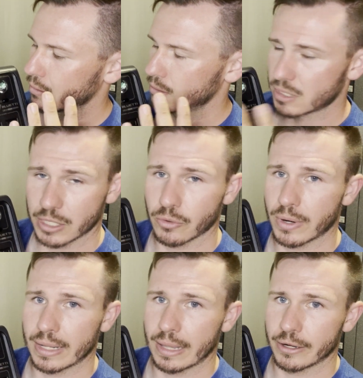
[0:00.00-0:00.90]

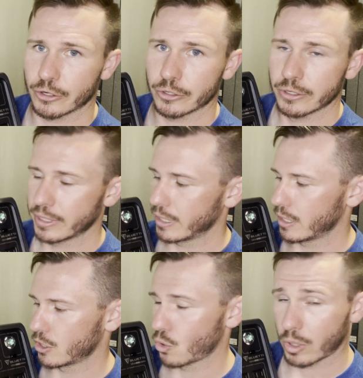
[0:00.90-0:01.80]
cigarette lighter in your